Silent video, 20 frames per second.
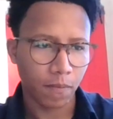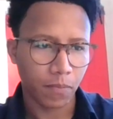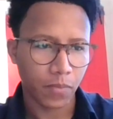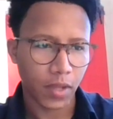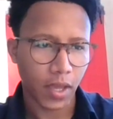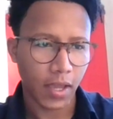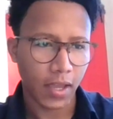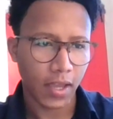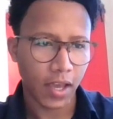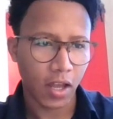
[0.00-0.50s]

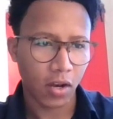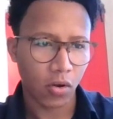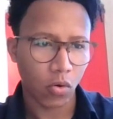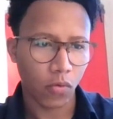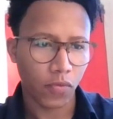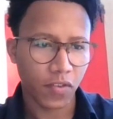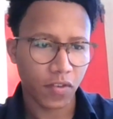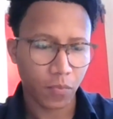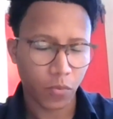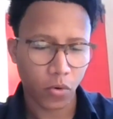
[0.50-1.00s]
uh,
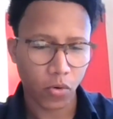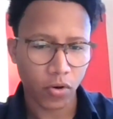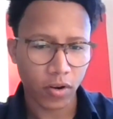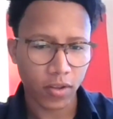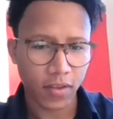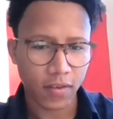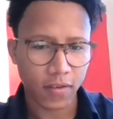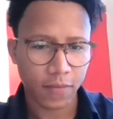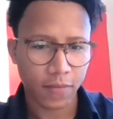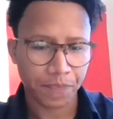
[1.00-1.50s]
surfing
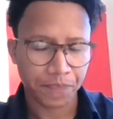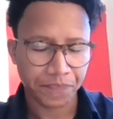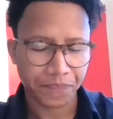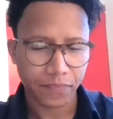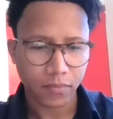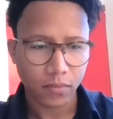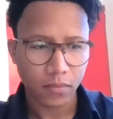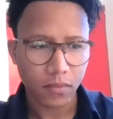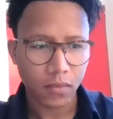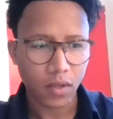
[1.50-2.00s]

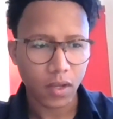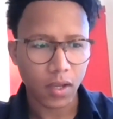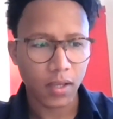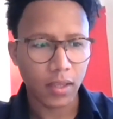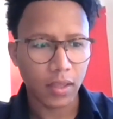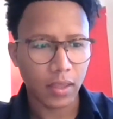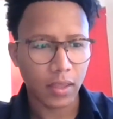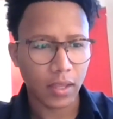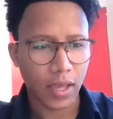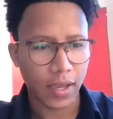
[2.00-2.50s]
competition in
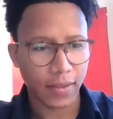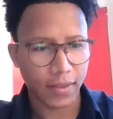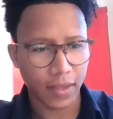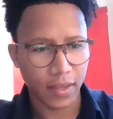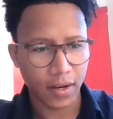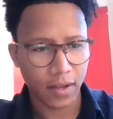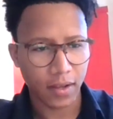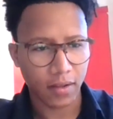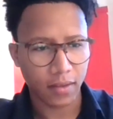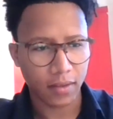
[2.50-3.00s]

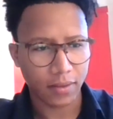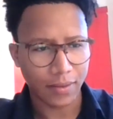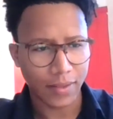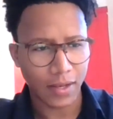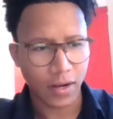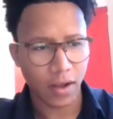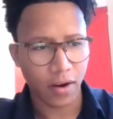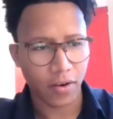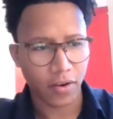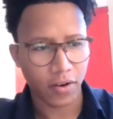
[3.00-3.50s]
Morocco,
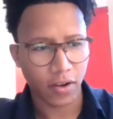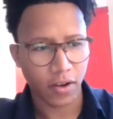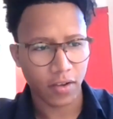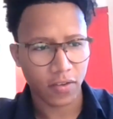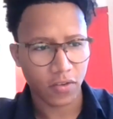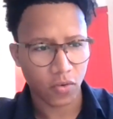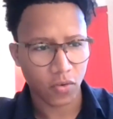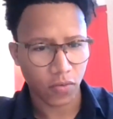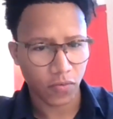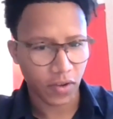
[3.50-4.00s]
in two
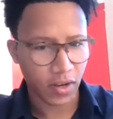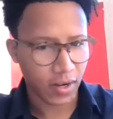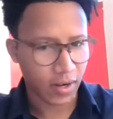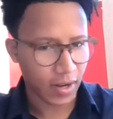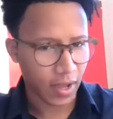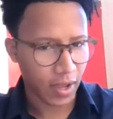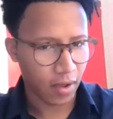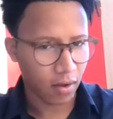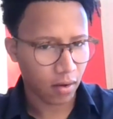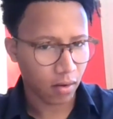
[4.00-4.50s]
cities, in,
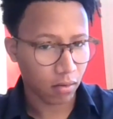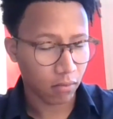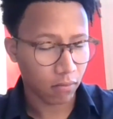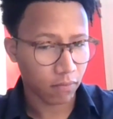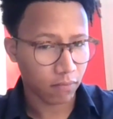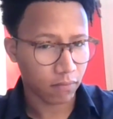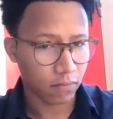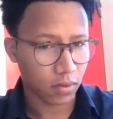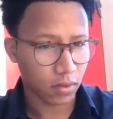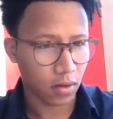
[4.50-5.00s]
in,
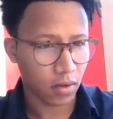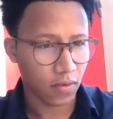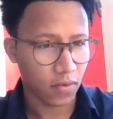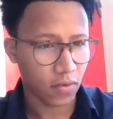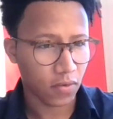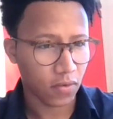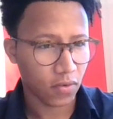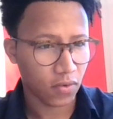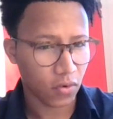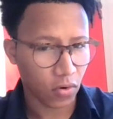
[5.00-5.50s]
in
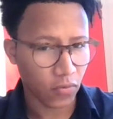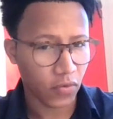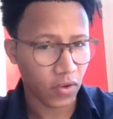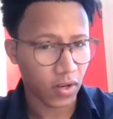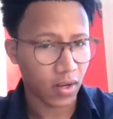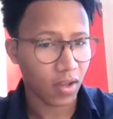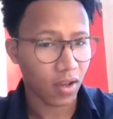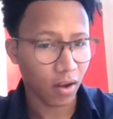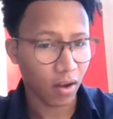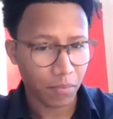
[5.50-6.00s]
Taghazout,
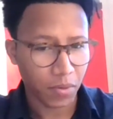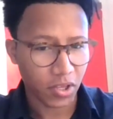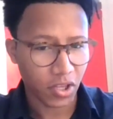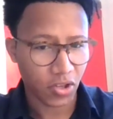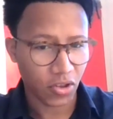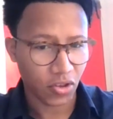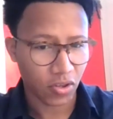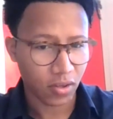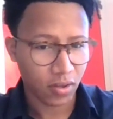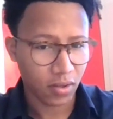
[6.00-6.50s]
which is also
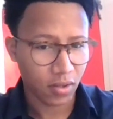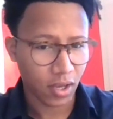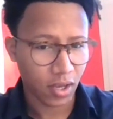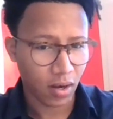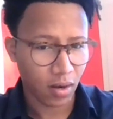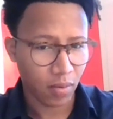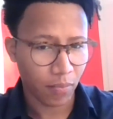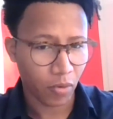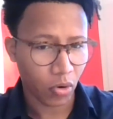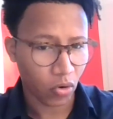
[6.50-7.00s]
on the coast,
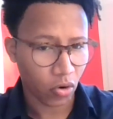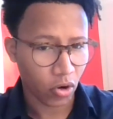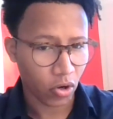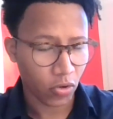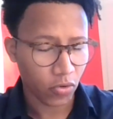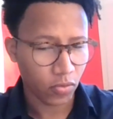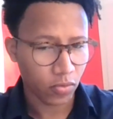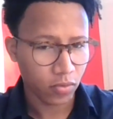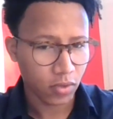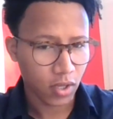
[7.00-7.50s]
and
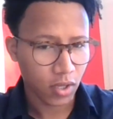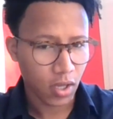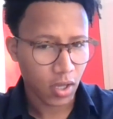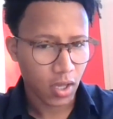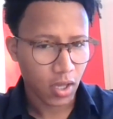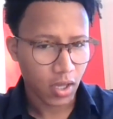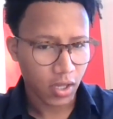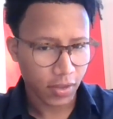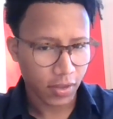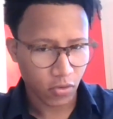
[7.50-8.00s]
in
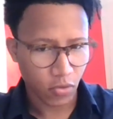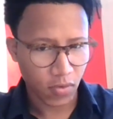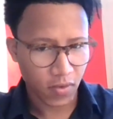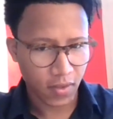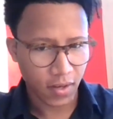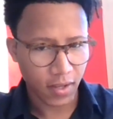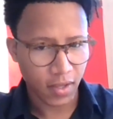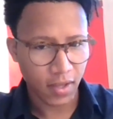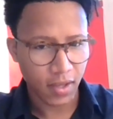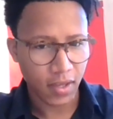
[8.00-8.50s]
Essaouira, which is
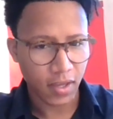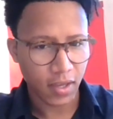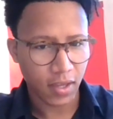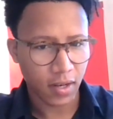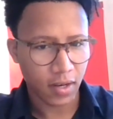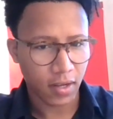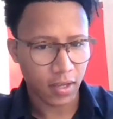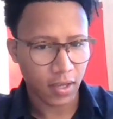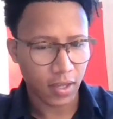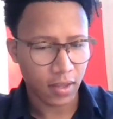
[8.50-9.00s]
also on the
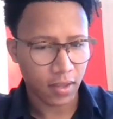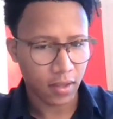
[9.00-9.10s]
coast.